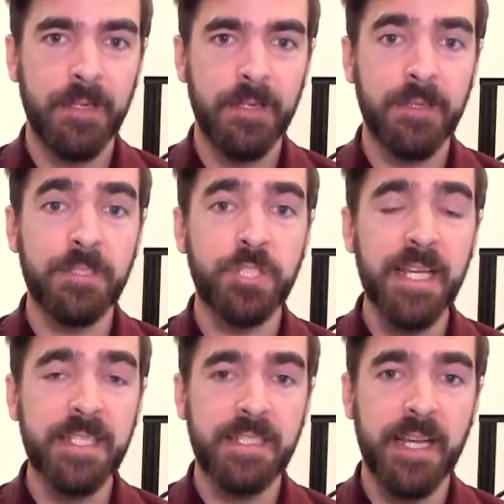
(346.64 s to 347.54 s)
The
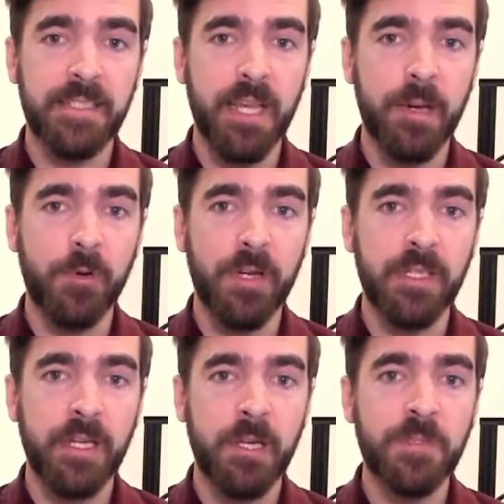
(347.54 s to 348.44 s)
JankStats
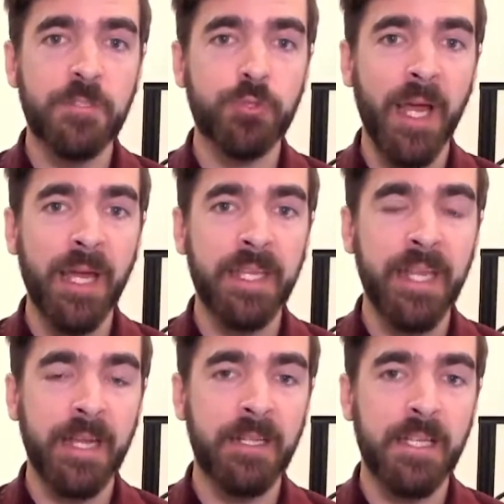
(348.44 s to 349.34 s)
library helps you track and
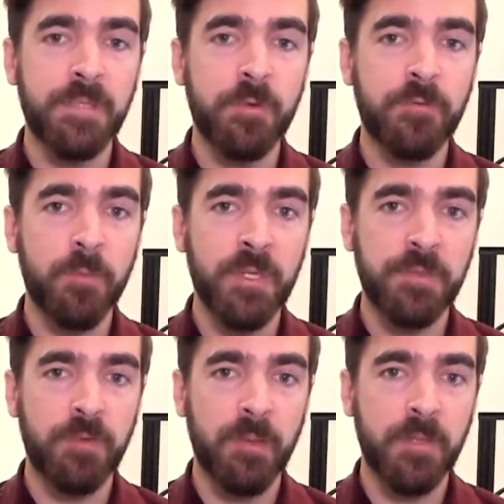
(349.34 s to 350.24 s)
analyze
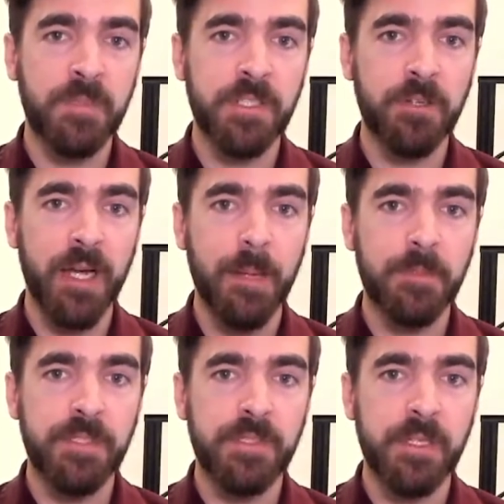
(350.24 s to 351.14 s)
performance problems in your
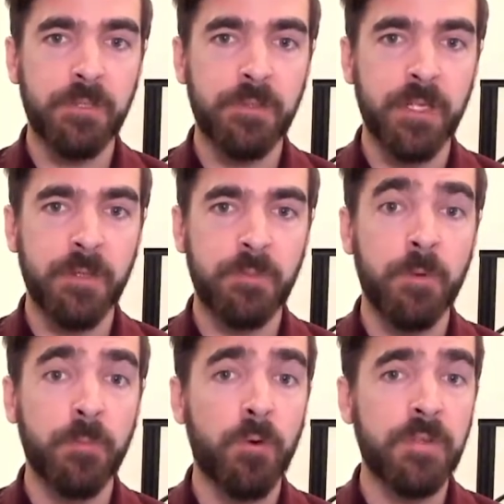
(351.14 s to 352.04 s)
apps, including
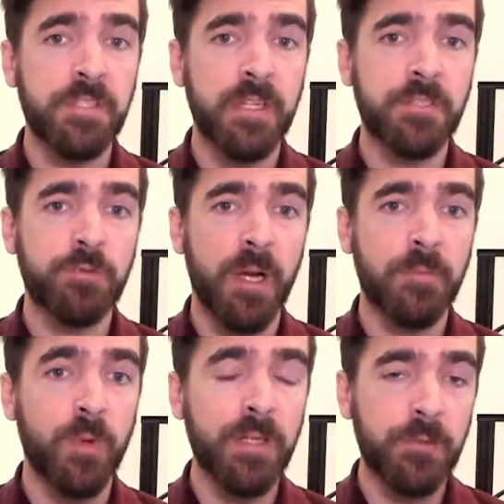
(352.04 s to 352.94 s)
reports on
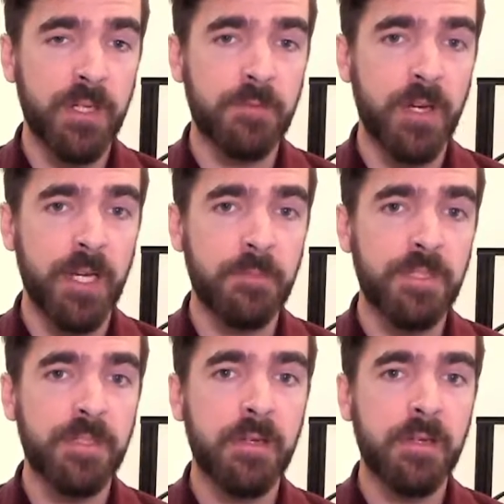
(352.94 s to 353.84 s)
dropped rendering
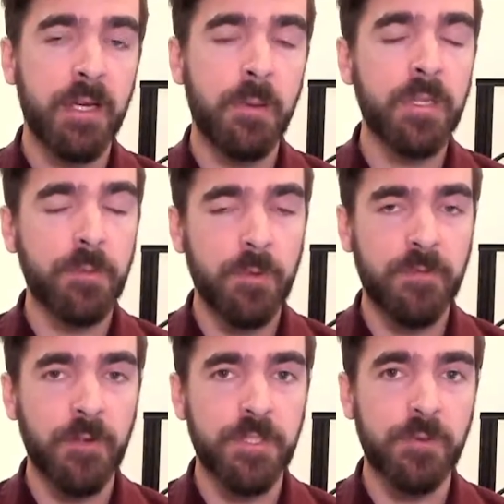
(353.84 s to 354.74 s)
frames, commonly
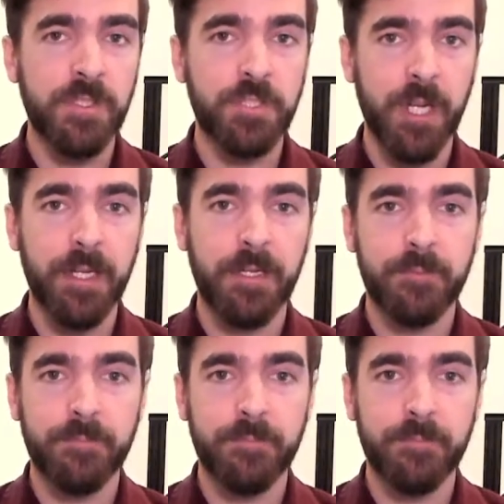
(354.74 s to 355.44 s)
referred to as jank.